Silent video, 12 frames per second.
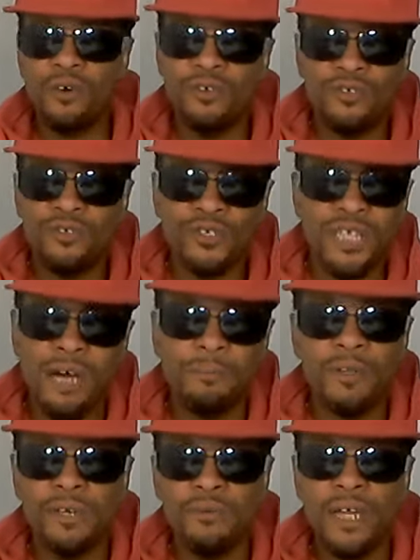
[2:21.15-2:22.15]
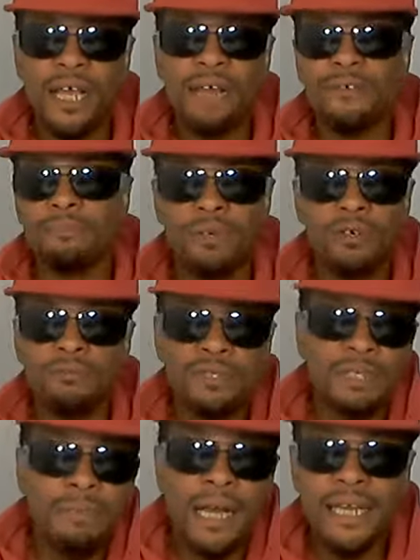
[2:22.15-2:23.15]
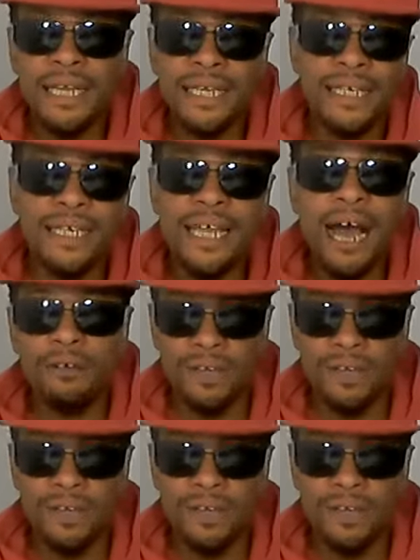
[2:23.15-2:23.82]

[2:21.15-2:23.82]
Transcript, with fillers: or you stumble or whatever, boom, somebody let it get out.